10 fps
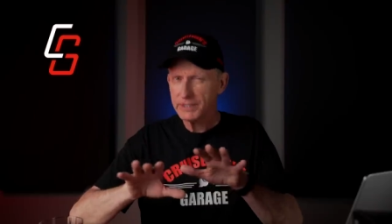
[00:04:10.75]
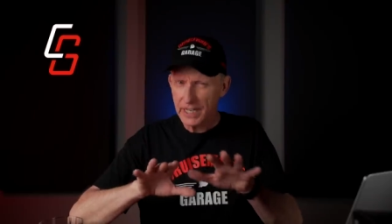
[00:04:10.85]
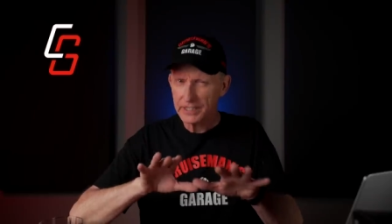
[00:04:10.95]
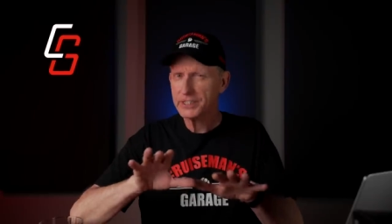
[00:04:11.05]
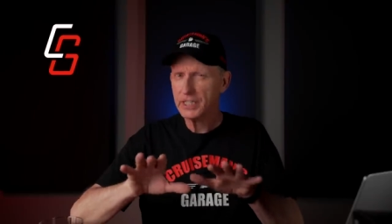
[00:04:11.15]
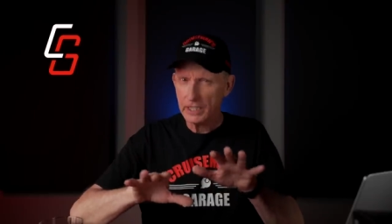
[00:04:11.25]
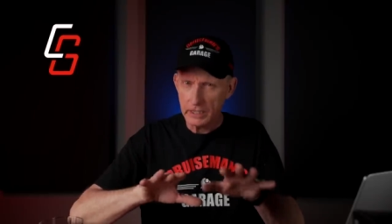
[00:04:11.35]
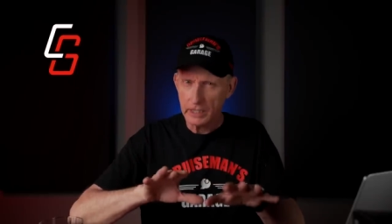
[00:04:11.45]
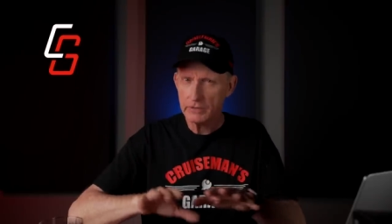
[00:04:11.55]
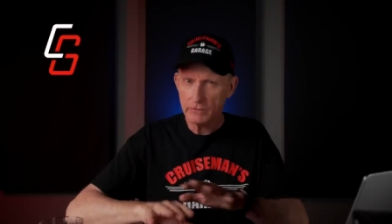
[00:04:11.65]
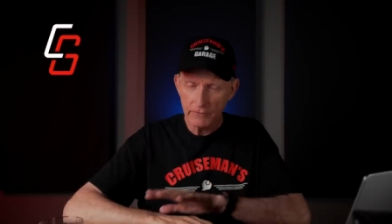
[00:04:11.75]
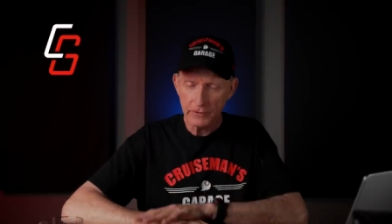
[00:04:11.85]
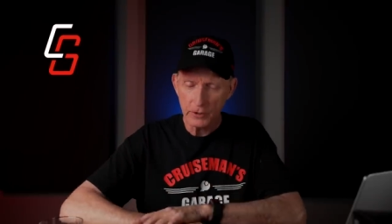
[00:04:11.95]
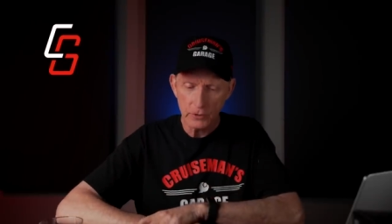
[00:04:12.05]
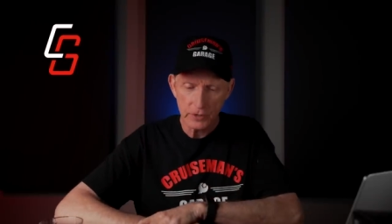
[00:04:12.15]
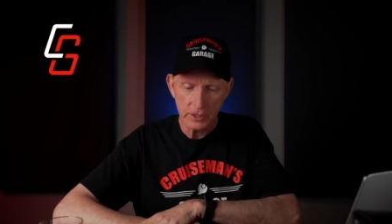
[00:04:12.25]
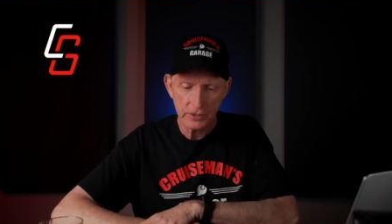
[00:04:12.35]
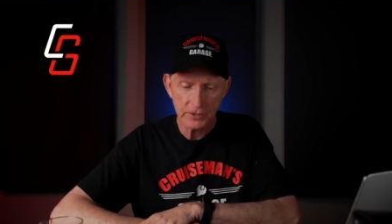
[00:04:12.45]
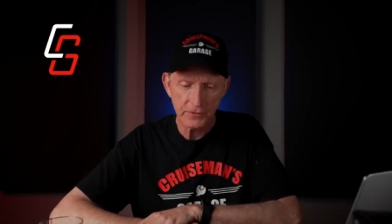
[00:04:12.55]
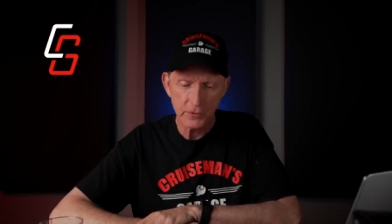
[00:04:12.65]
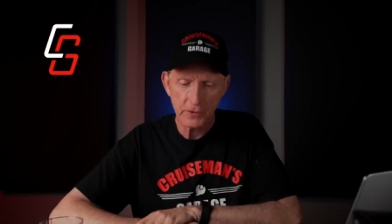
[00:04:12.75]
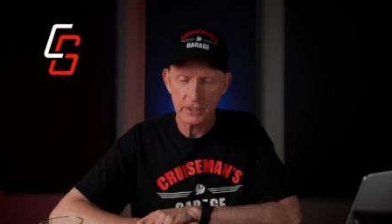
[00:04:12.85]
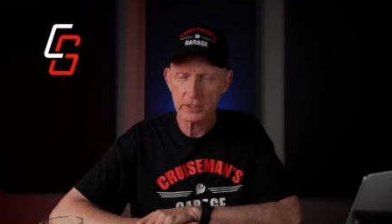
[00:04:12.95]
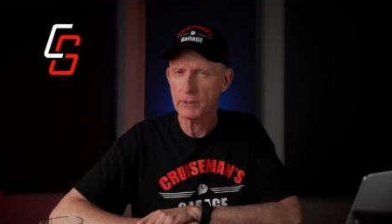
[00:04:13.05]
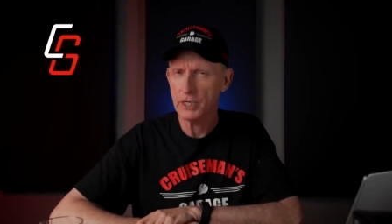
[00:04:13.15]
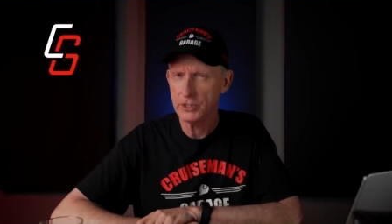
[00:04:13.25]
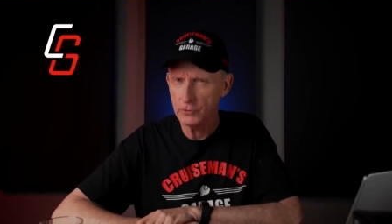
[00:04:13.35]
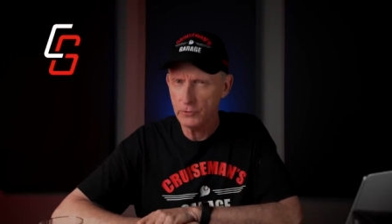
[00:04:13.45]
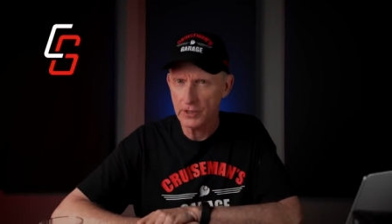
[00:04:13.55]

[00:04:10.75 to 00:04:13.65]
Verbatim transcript: testing and reviews and a few things I'm going to do to